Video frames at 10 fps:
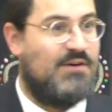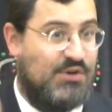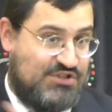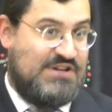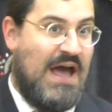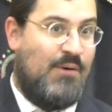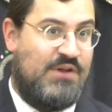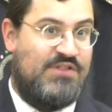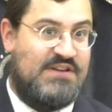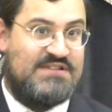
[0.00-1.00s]
which now
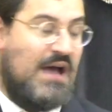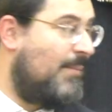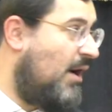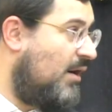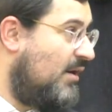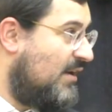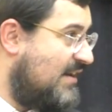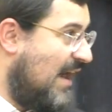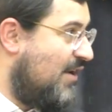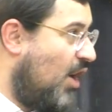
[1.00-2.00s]
in the summer,
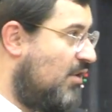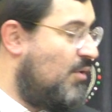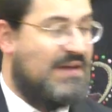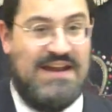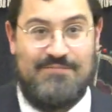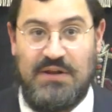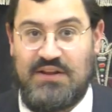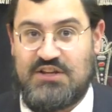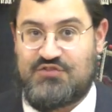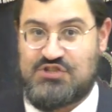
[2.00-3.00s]
can I know we can have
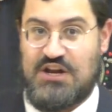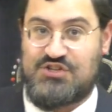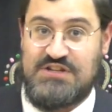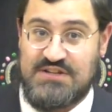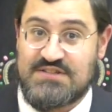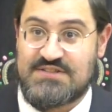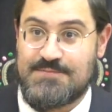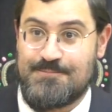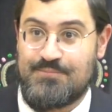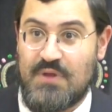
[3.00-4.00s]
milk for shalashidas?
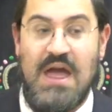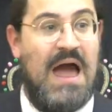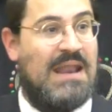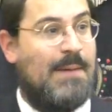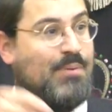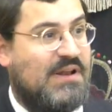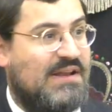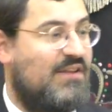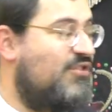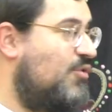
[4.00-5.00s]
And I put it
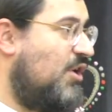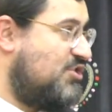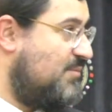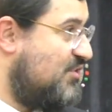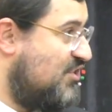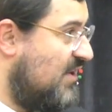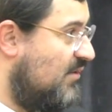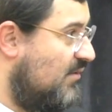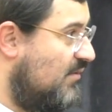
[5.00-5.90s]
into the washing machine.